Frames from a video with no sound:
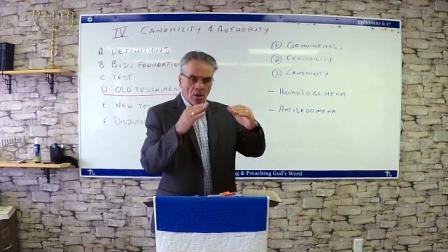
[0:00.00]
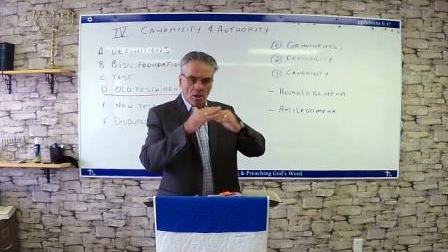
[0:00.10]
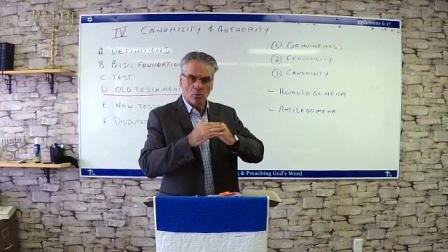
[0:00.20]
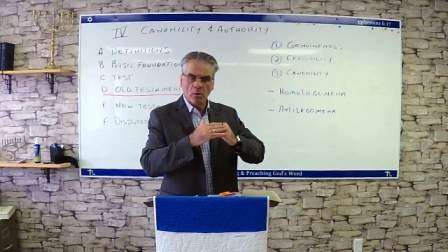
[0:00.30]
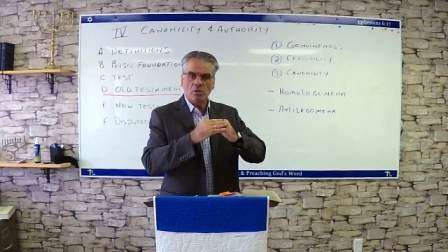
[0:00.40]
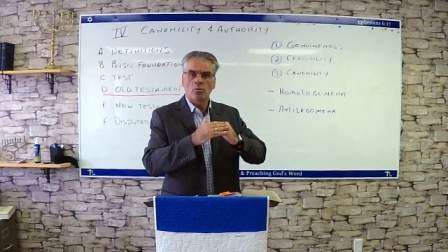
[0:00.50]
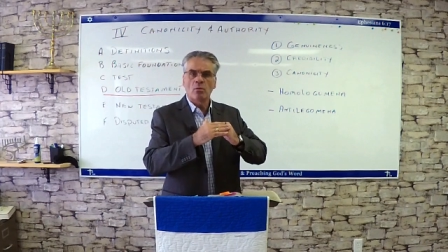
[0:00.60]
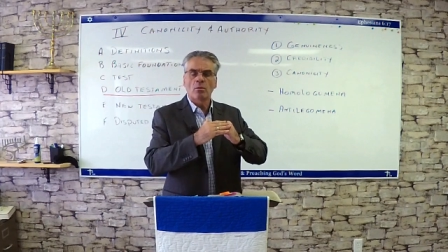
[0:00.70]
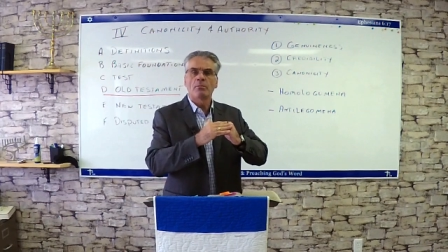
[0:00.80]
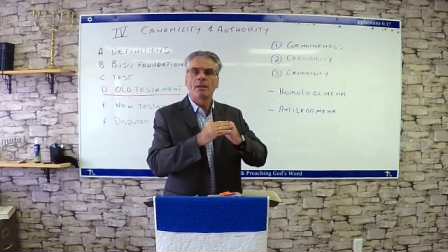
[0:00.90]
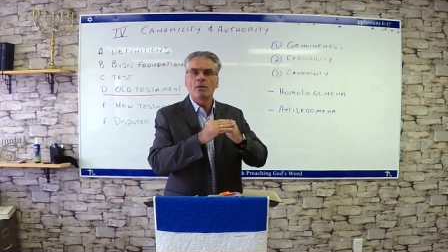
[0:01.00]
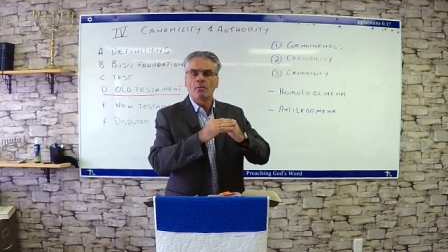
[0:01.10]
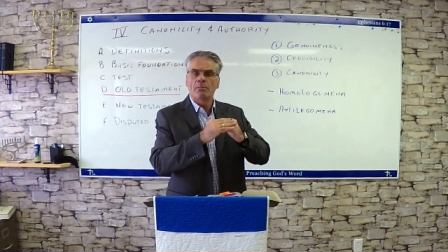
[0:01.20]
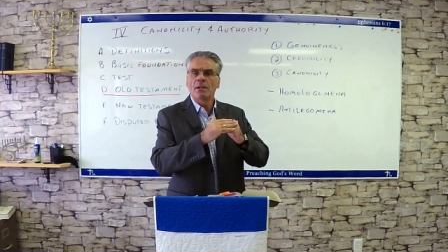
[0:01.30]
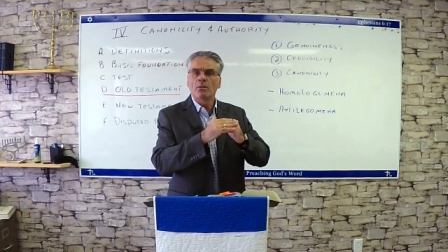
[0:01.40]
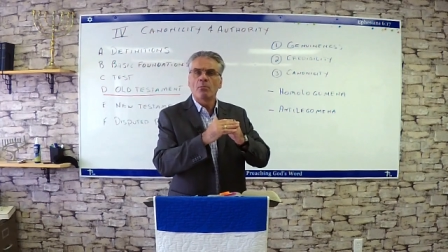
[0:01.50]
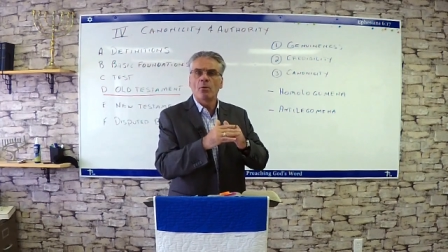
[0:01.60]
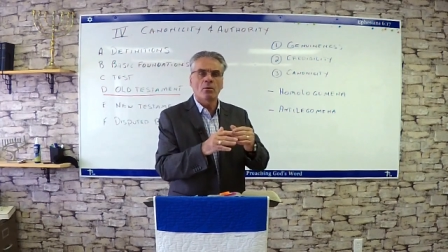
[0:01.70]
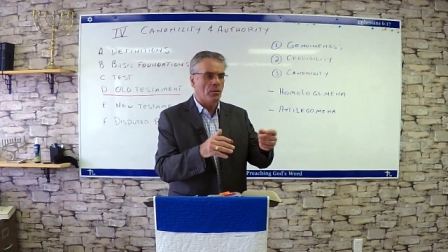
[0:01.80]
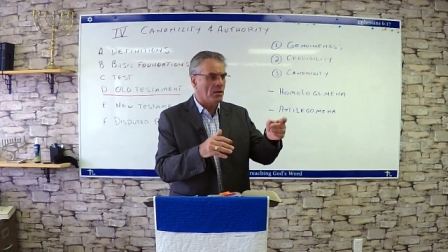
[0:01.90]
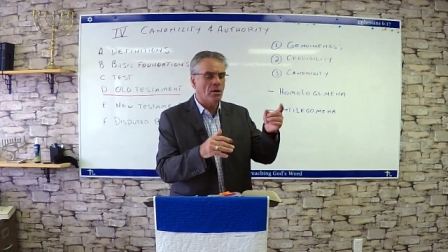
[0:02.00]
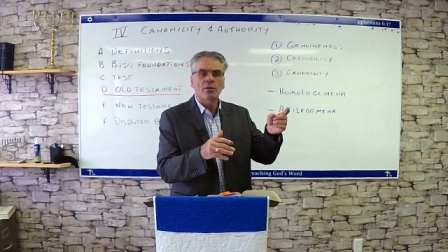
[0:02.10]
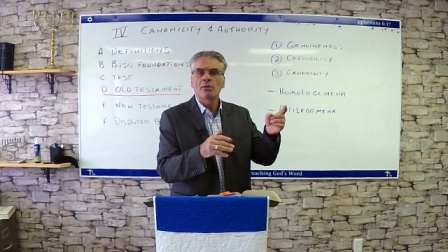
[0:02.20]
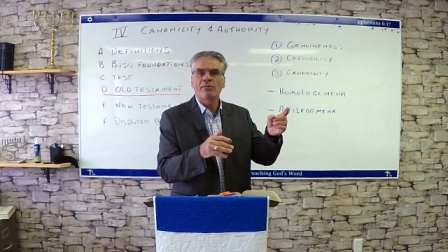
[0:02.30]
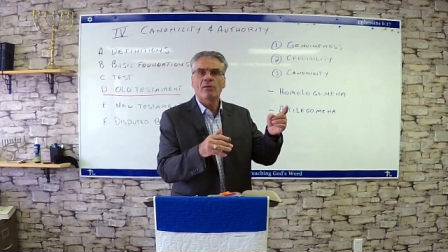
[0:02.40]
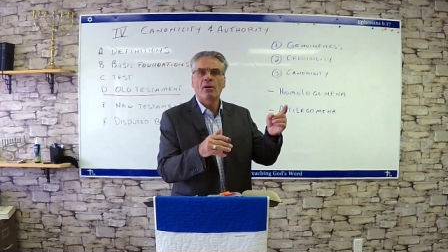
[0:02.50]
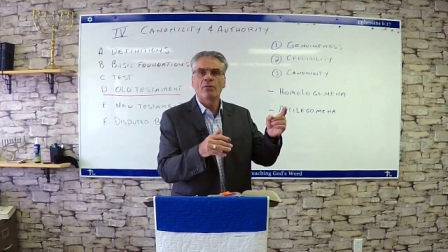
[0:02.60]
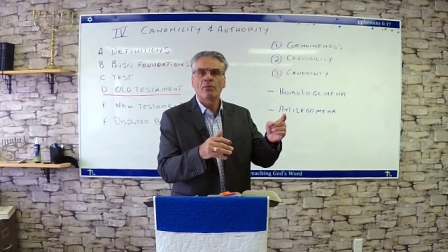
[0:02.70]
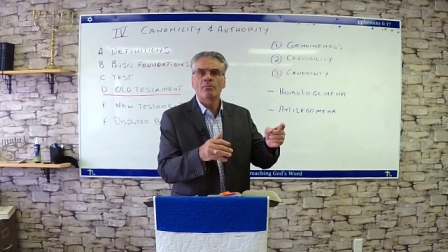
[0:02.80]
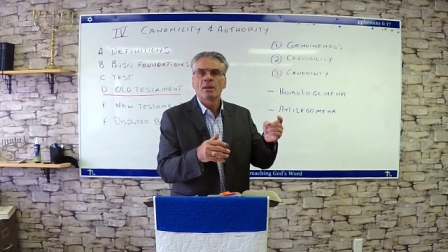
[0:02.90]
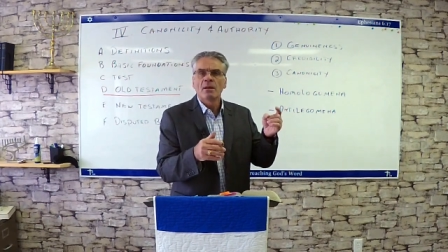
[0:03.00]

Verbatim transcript: on which we will build, build upon with God the Father,